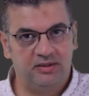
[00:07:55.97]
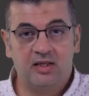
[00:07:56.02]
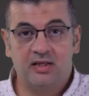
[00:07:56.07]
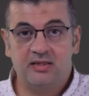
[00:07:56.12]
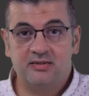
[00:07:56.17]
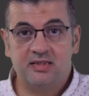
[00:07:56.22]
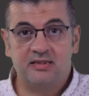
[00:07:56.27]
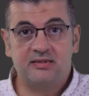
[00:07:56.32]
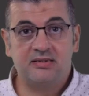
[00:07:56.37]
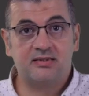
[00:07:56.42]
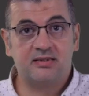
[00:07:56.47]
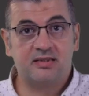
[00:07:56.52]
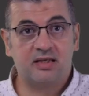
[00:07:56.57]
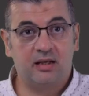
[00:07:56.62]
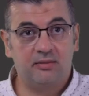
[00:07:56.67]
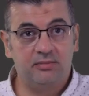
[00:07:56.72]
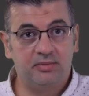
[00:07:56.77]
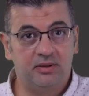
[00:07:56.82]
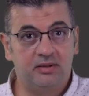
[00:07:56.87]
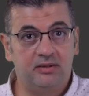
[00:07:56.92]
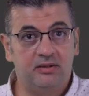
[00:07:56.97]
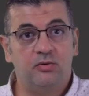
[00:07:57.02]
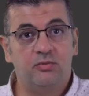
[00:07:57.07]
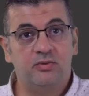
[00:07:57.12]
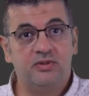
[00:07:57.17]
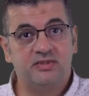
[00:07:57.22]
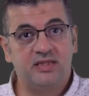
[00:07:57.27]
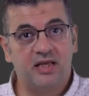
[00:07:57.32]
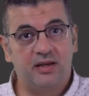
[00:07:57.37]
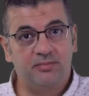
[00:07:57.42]
that's coupled with
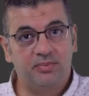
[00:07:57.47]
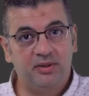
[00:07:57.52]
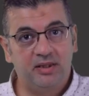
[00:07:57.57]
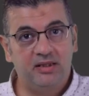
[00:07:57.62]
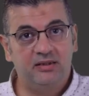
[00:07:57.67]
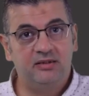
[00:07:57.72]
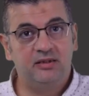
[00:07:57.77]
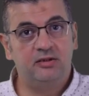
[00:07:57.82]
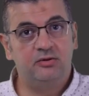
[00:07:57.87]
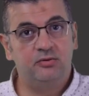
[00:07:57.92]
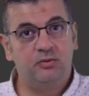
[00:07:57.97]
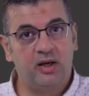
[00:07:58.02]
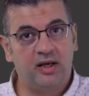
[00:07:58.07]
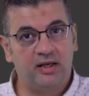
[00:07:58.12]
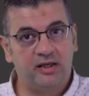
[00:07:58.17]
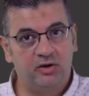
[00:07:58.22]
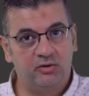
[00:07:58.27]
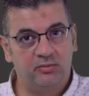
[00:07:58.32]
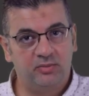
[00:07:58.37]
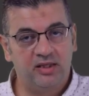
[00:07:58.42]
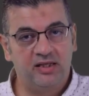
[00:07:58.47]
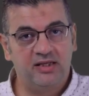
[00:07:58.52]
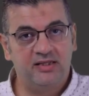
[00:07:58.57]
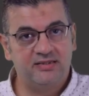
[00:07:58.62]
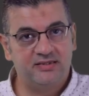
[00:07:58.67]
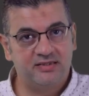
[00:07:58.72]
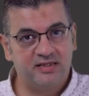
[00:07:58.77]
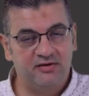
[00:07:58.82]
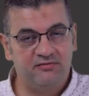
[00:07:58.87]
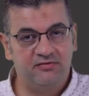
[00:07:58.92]
the ability to accumulate
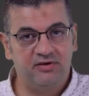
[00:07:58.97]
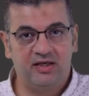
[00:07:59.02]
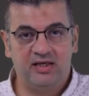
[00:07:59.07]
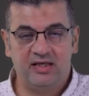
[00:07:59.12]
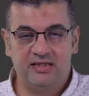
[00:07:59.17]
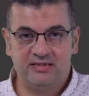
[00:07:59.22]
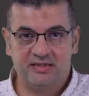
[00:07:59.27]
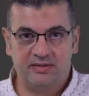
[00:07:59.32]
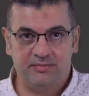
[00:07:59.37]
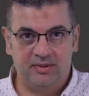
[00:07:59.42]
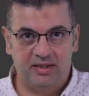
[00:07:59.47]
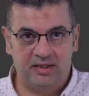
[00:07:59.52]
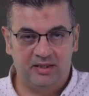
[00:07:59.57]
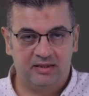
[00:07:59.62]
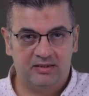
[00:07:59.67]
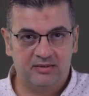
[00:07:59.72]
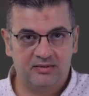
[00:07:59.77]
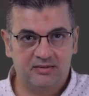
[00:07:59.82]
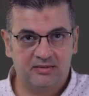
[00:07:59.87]
saving in the bank.